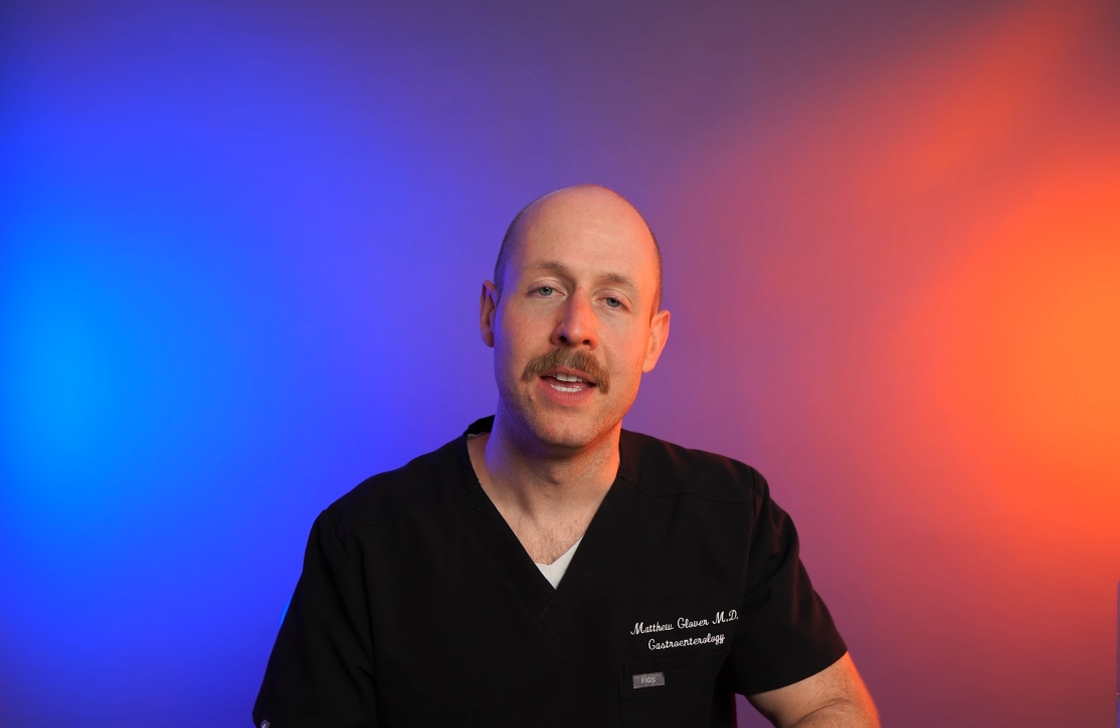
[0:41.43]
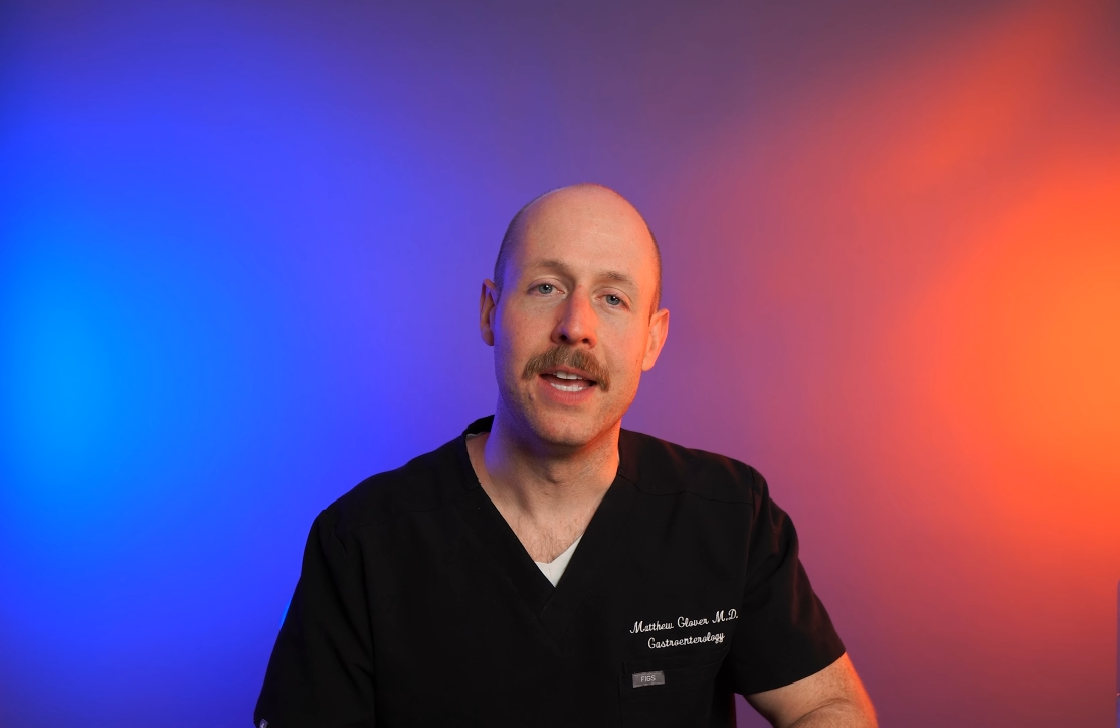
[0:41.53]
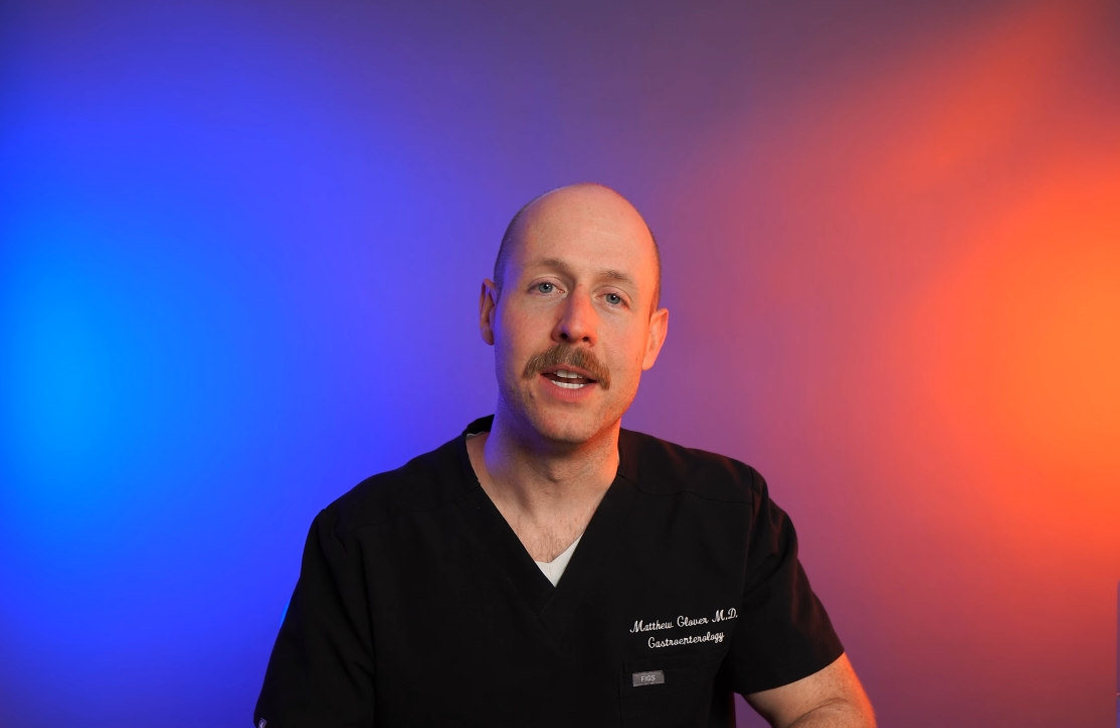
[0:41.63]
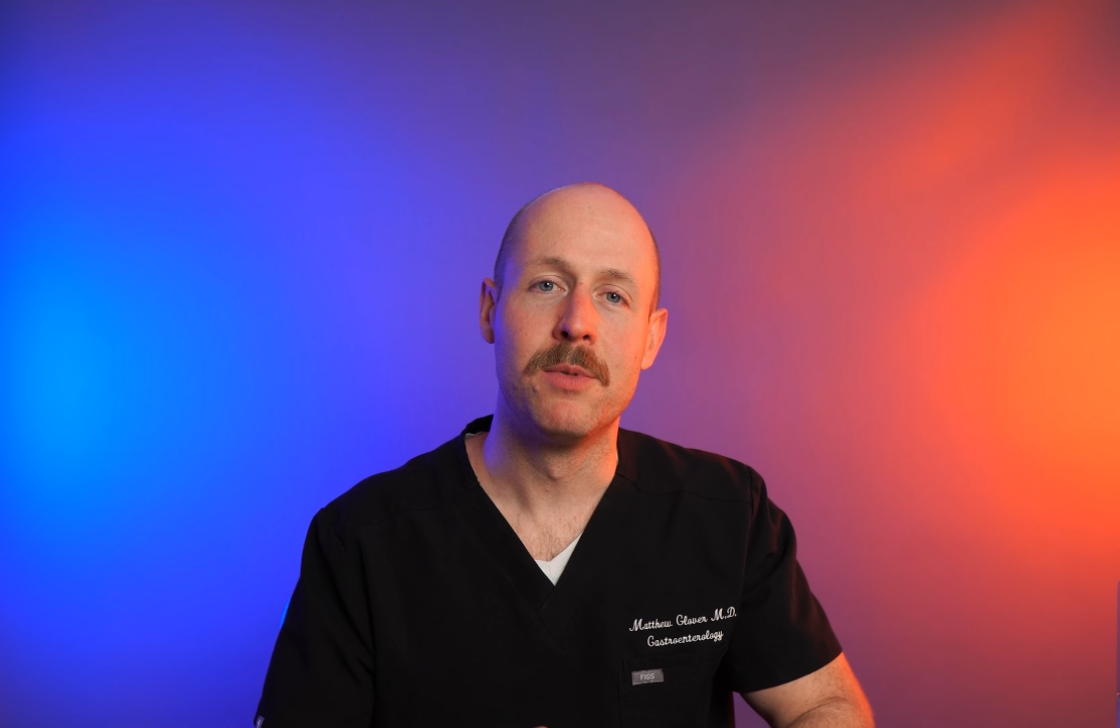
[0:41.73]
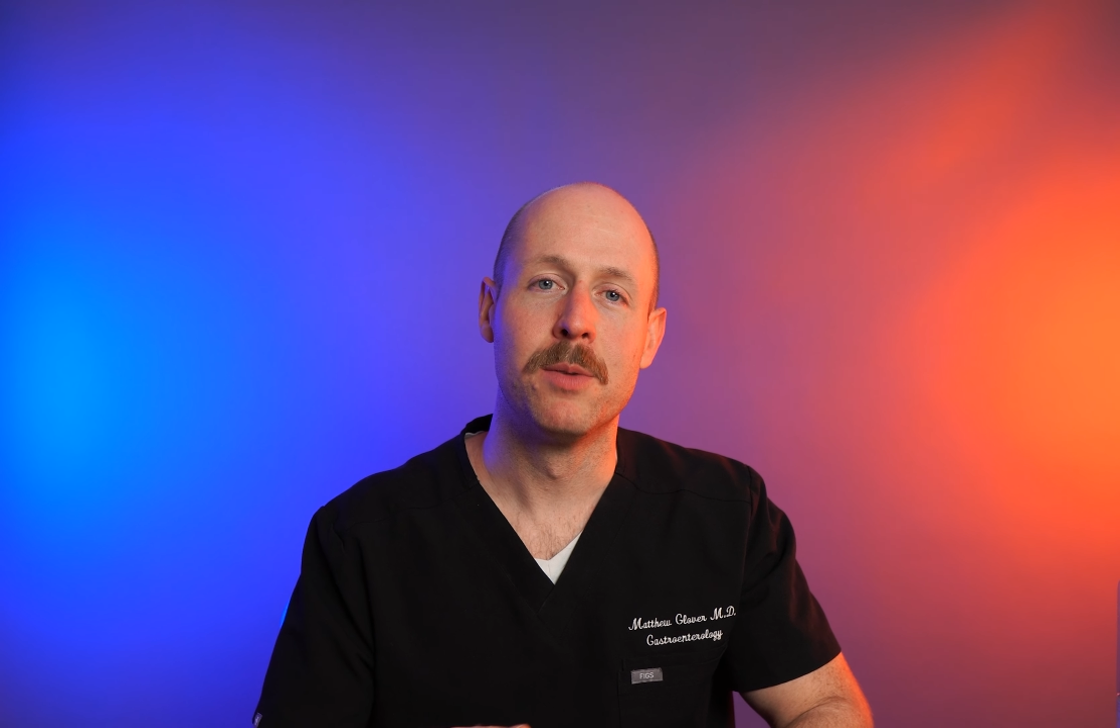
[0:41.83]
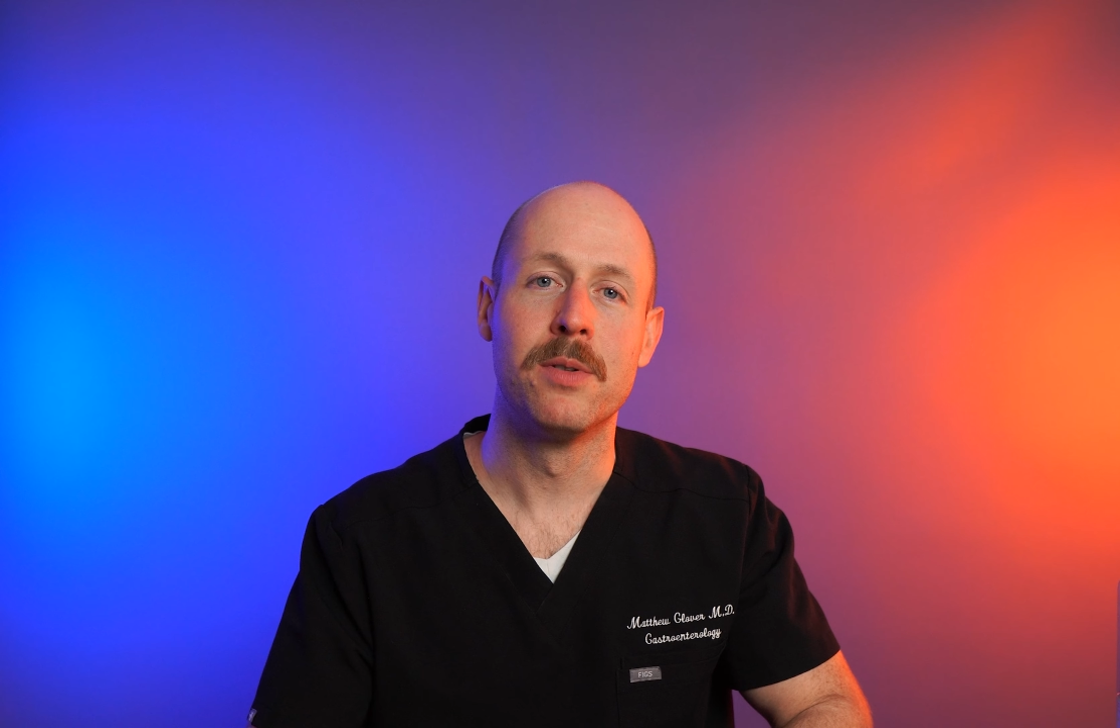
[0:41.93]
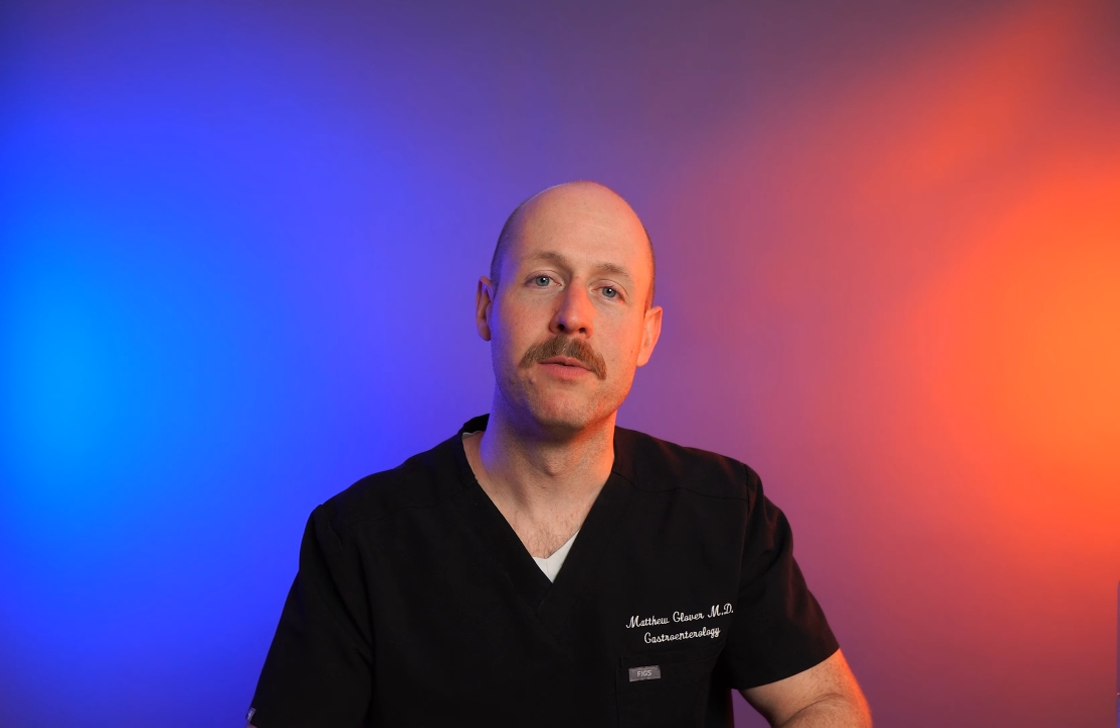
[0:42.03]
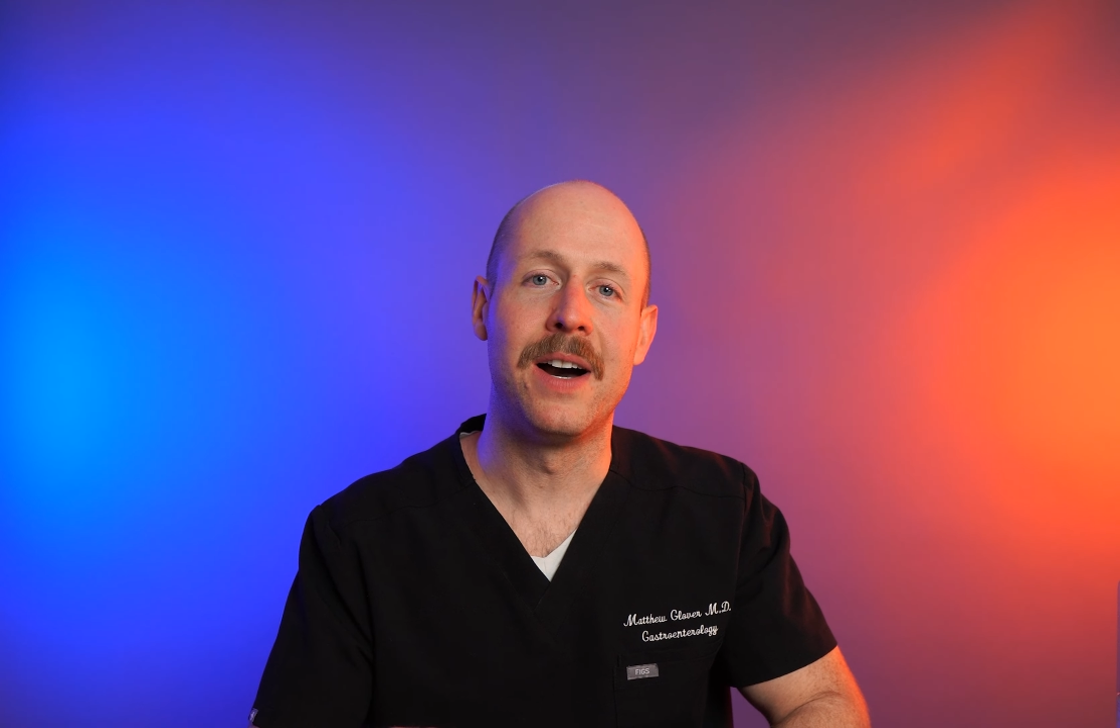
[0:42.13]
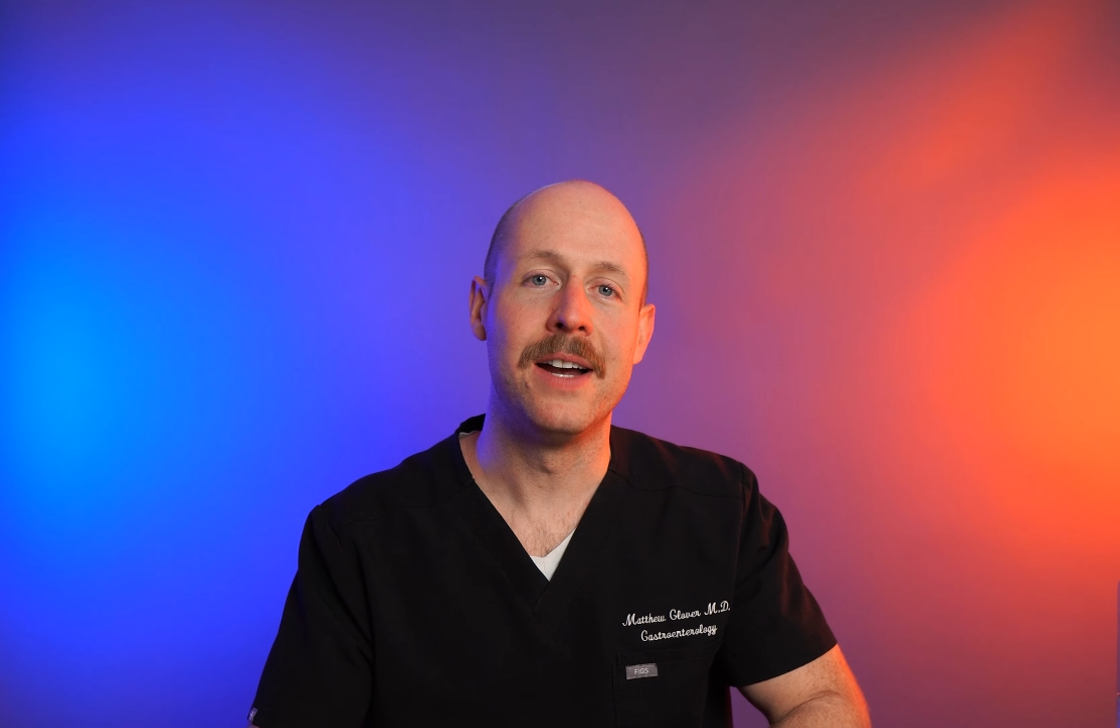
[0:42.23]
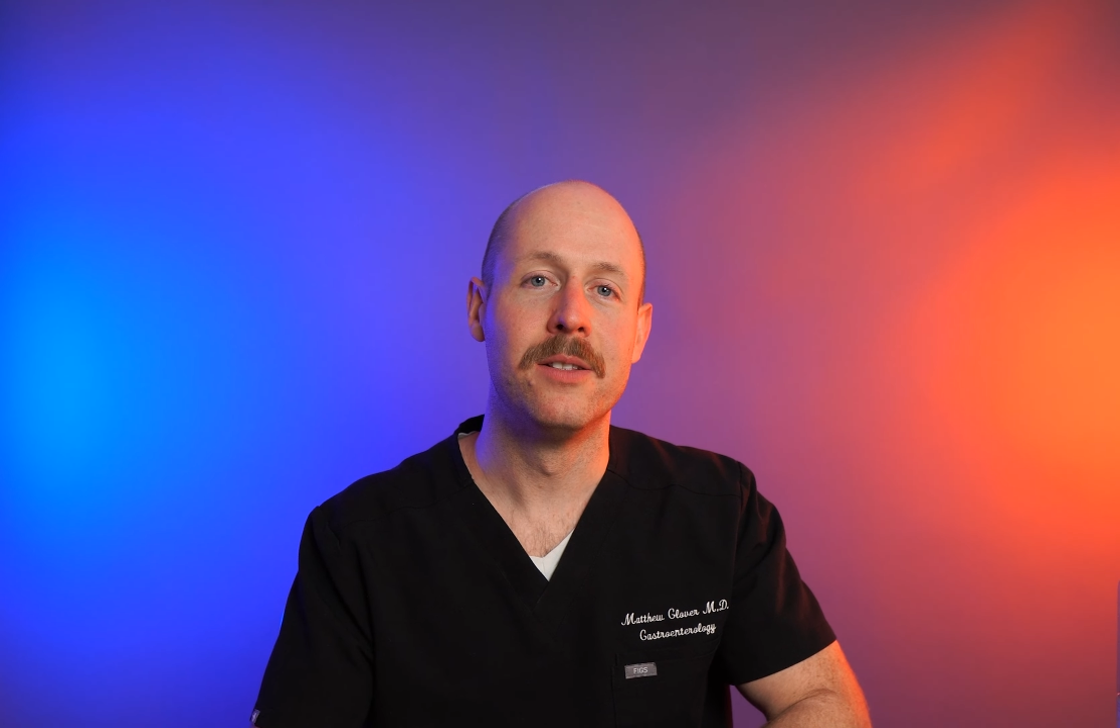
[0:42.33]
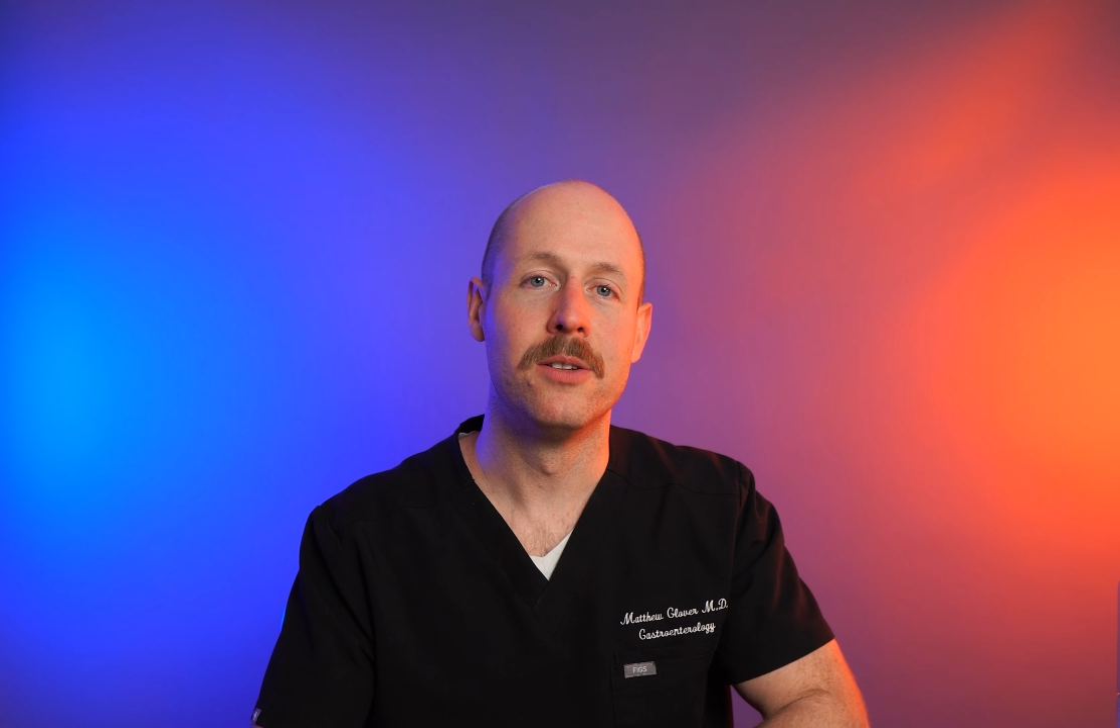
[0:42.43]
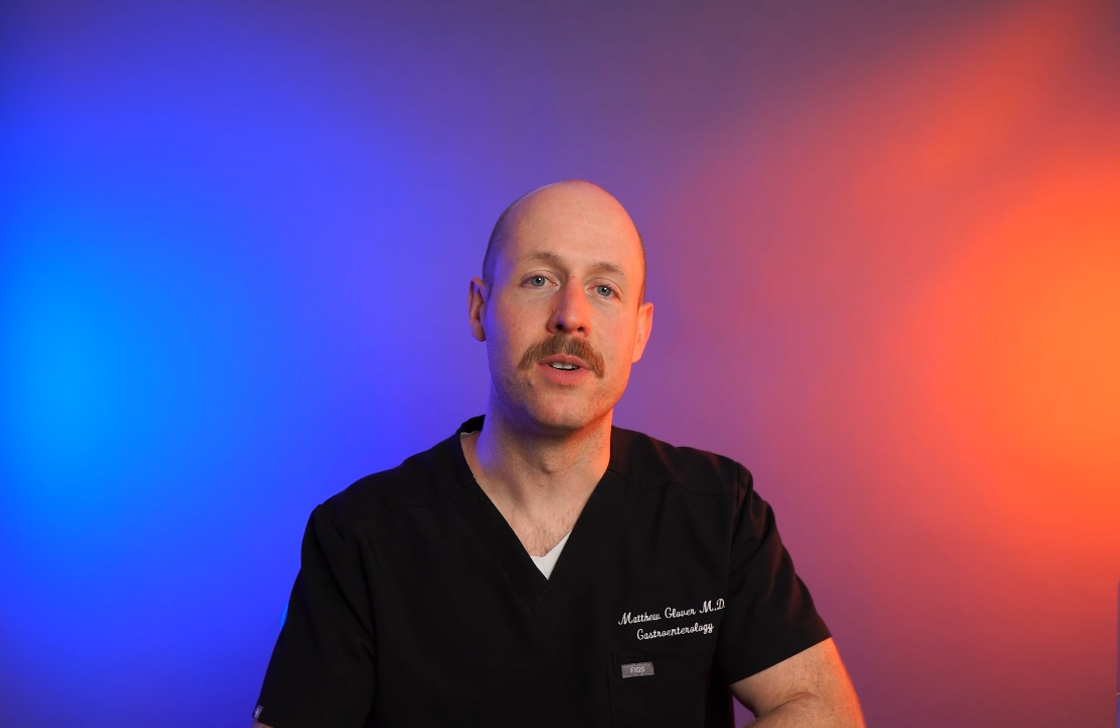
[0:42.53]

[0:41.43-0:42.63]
And I'm going to provide a little